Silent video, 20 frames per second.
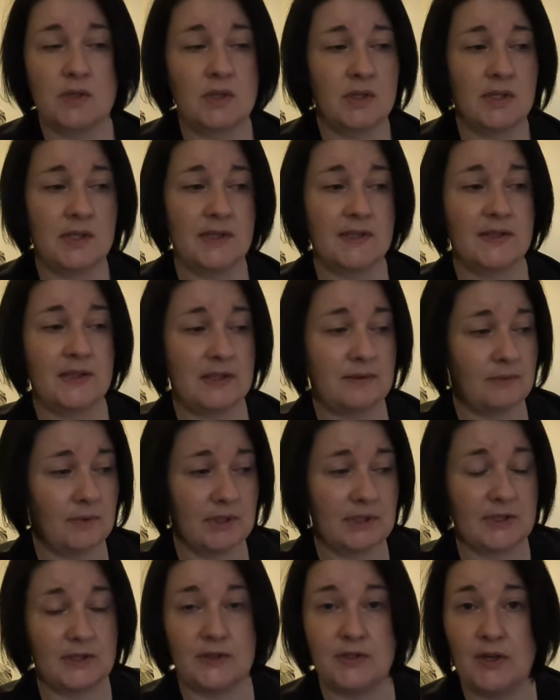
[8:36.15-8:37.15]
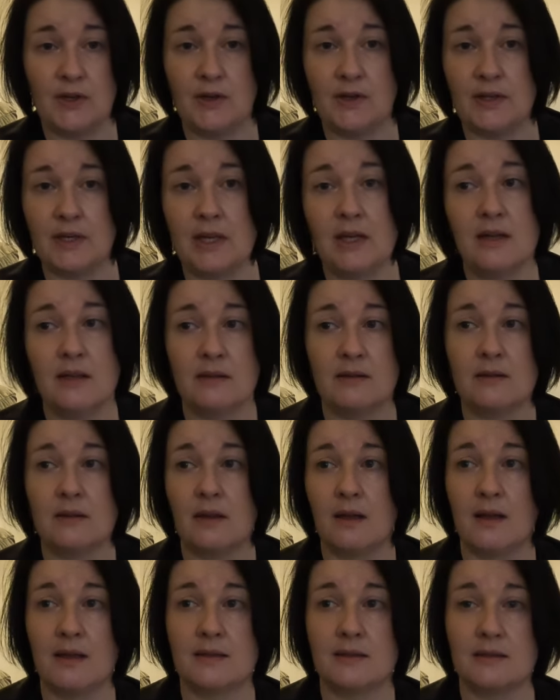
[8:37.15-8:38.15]
He says he went to turn it
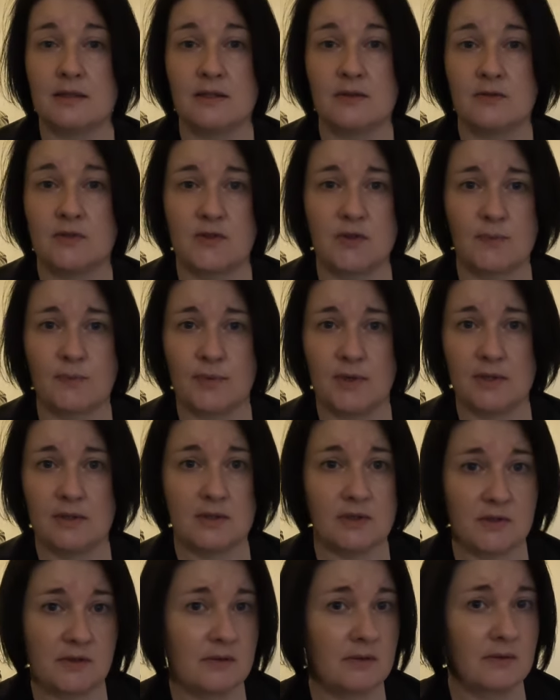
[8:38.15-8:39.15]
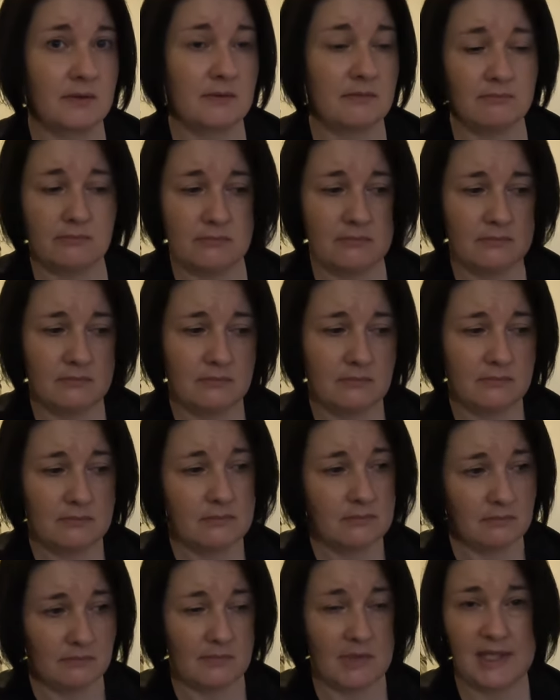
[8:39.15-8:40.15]
and something just
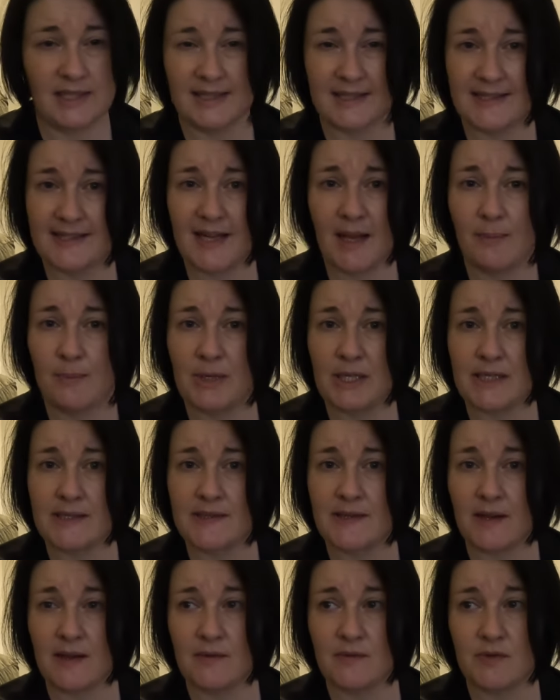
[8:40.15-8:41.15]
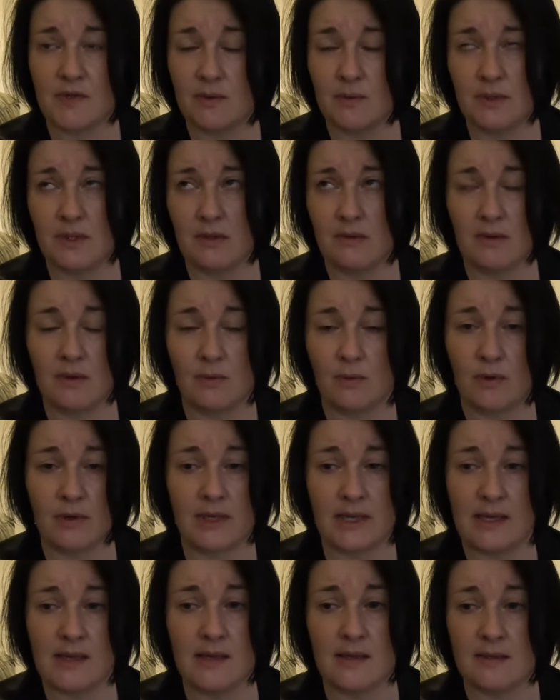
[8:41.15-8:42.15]
made a snapping sound, so we don't know what
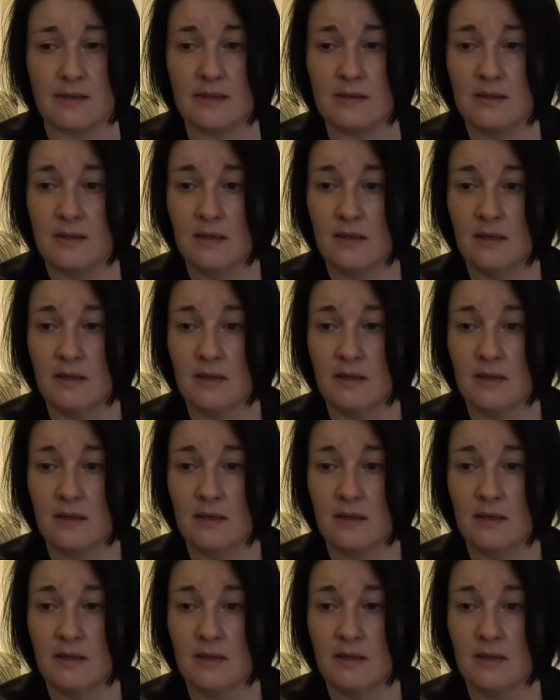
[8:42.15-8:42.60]
it is.